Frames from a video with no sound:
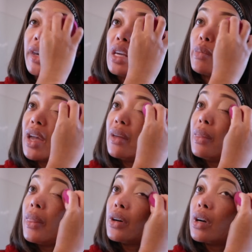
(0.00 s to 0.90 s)
deep
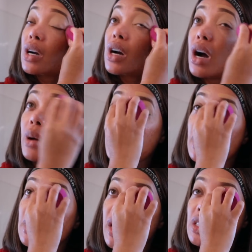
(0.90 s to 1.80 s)
in the
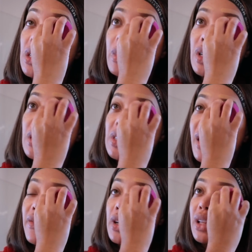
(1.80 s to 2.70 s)
comment section because
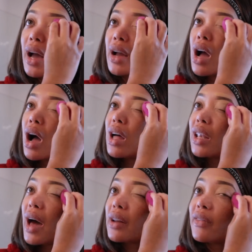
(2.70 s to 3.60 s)
I feel like a
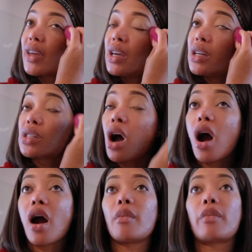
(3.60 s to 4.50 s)
lot of things
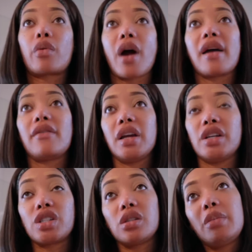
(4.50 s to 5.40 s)
are private
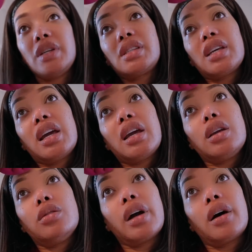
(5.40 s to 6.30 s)
and should be said,
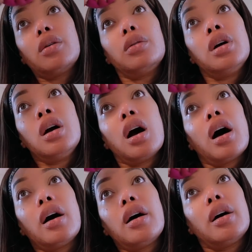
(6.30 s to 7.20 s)
you know,
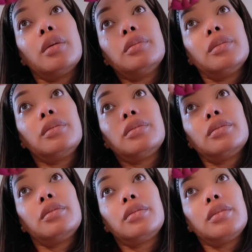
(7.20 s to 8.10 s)
um,
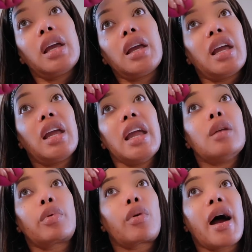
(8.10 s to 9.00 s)

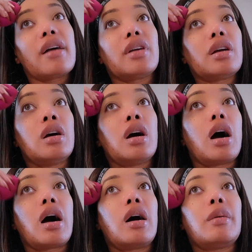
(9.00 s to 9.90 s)
in private
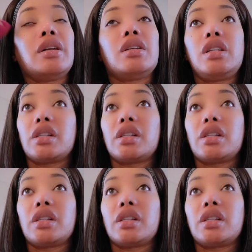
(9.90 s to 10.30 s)
um, and